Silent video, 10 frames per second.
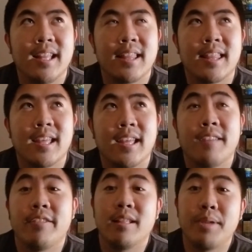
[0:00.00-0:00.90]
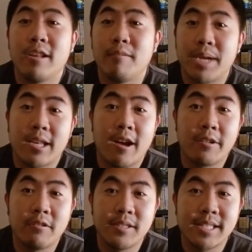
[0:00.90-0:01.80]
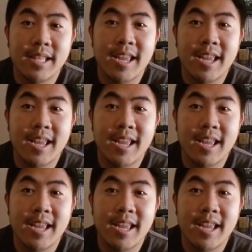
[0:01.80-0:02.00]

the Filipino McDonald's.